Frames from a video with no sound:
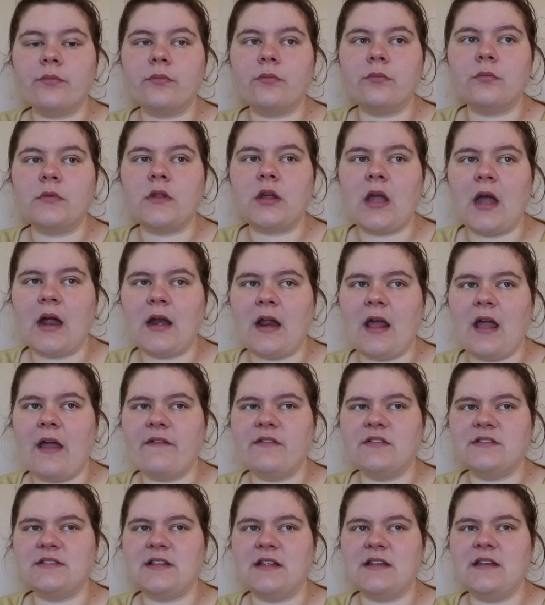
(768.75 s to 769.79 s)
The kind I have
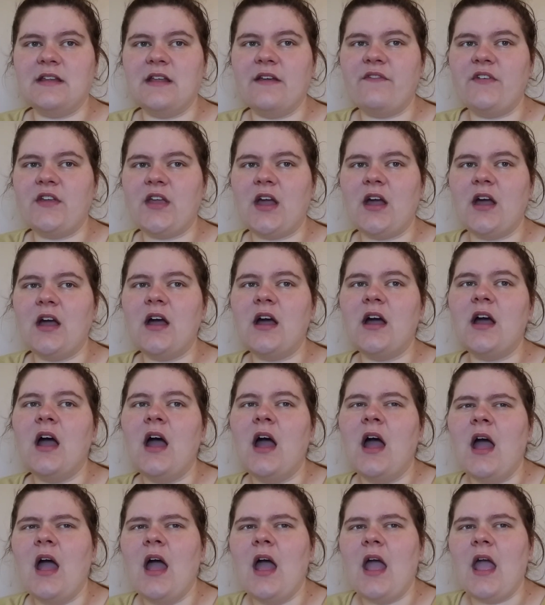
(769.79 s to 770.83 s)
is the Nivea,
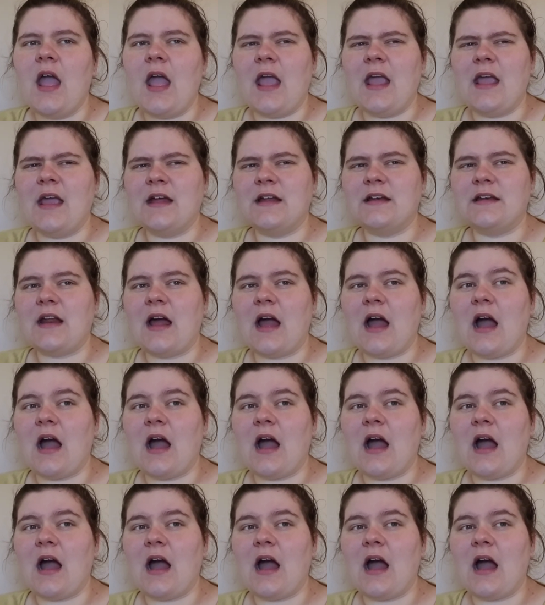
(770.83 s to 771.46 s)
and